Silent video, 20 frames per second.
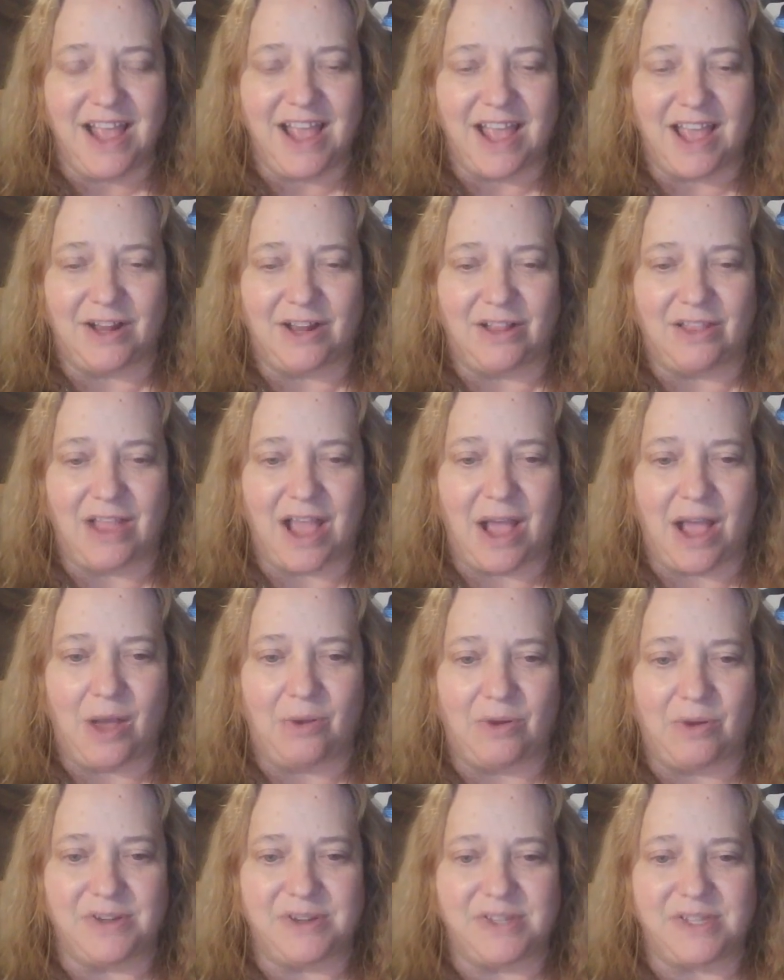and
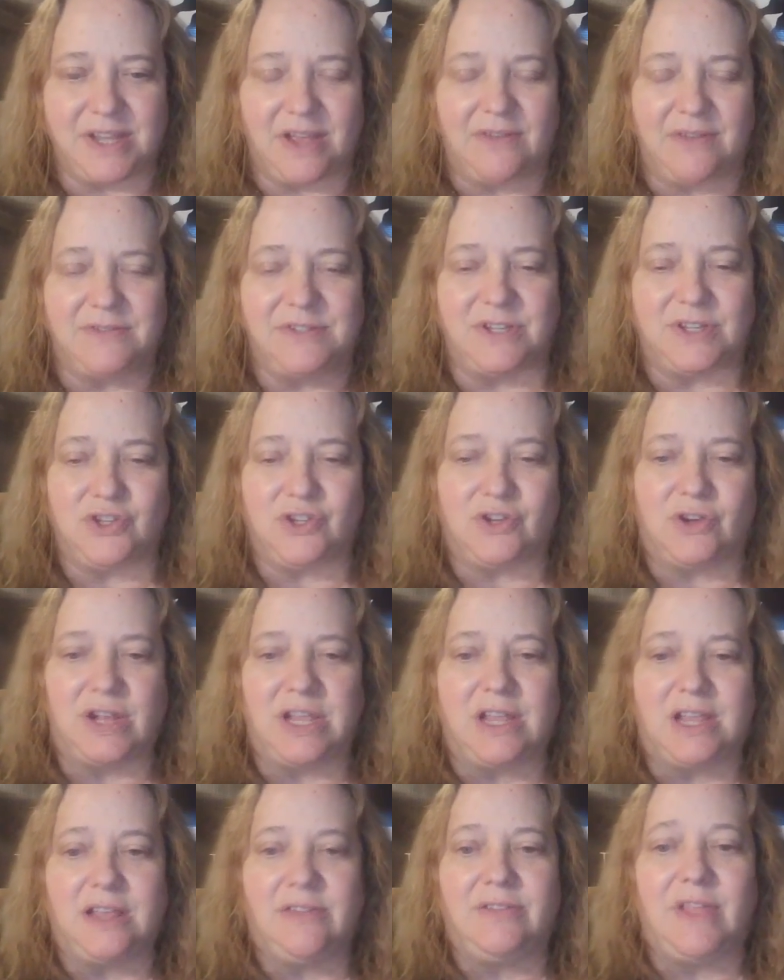allow ourselves to
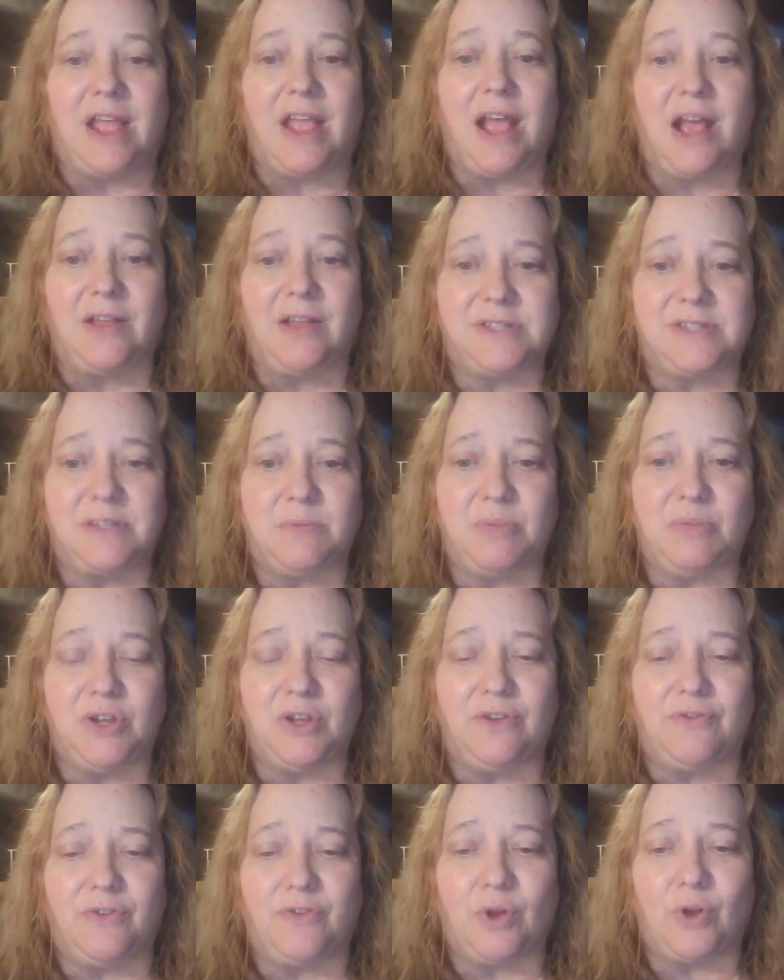drink in that
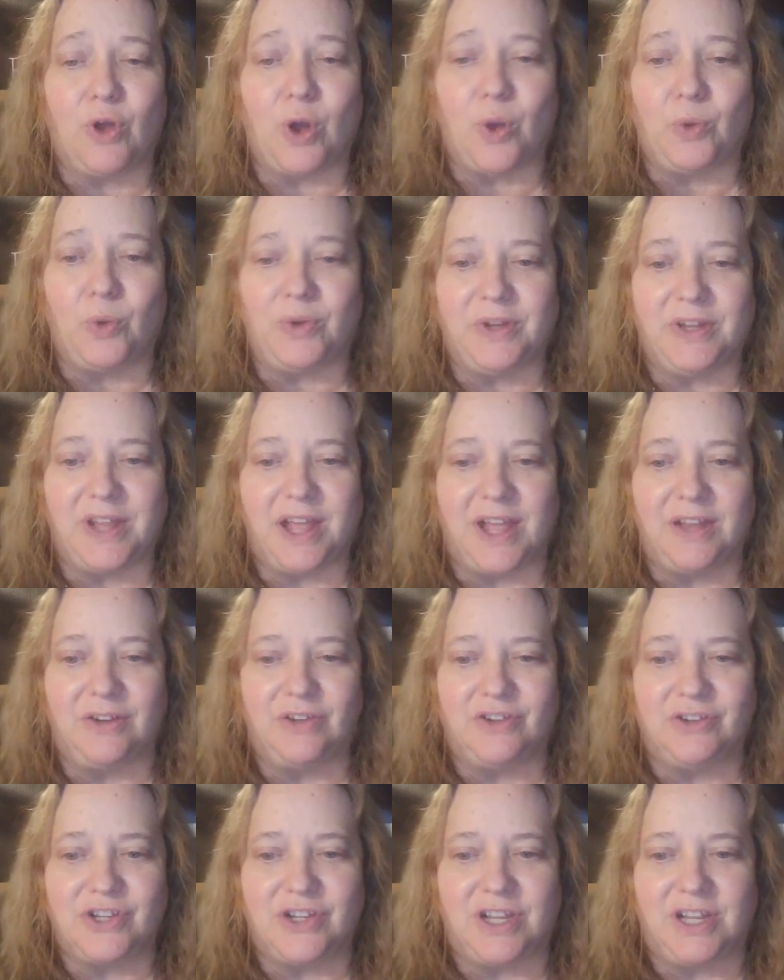beautiful golden
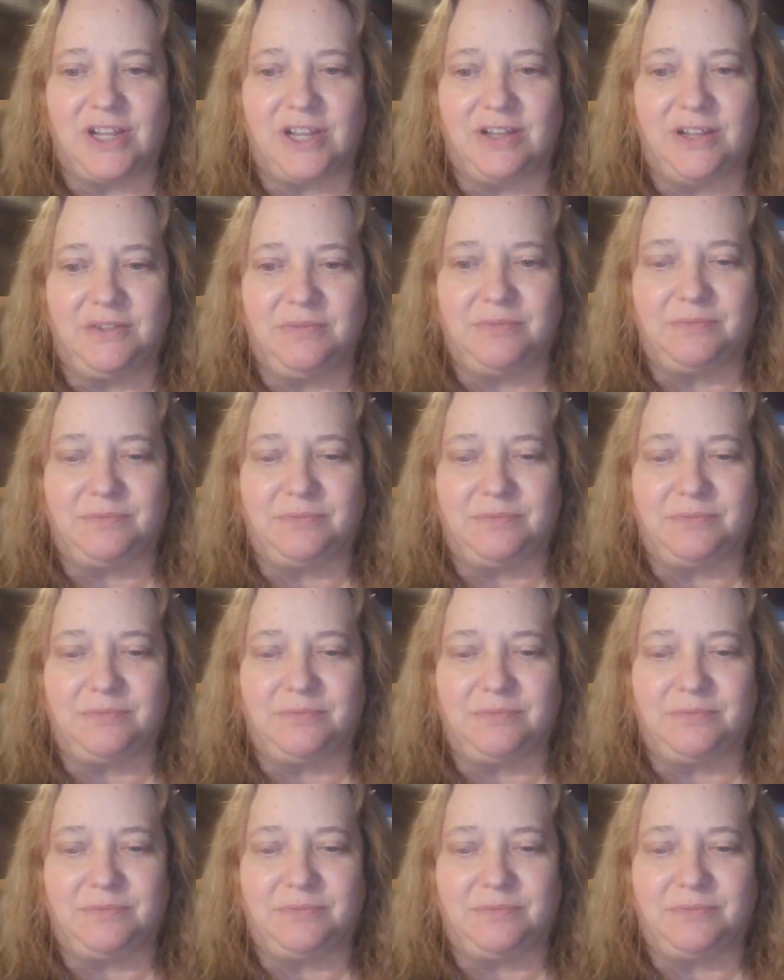energy.